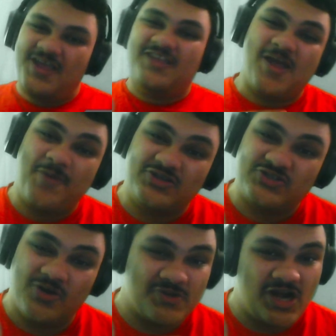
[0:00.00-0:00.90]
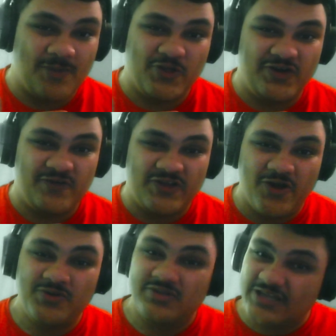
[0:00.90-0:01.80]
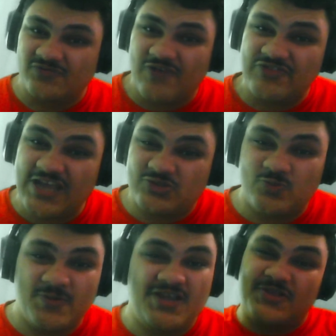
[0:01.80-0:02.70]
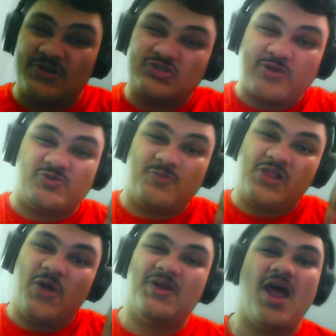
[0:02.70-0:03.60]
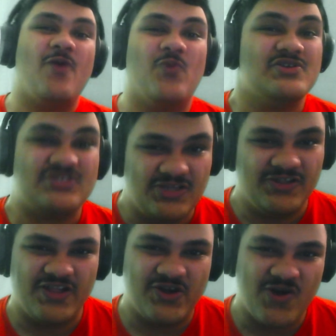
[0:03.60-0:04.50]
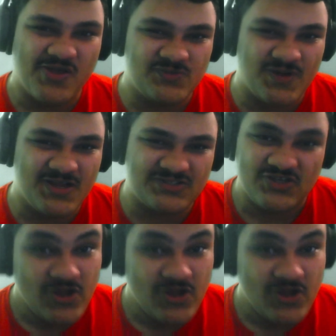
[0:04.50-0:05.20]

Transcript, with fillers: Hit that bell so you know I'm gonna upload a new video. Links for everything else will be in the description below, and I will see you later, Awesomeites.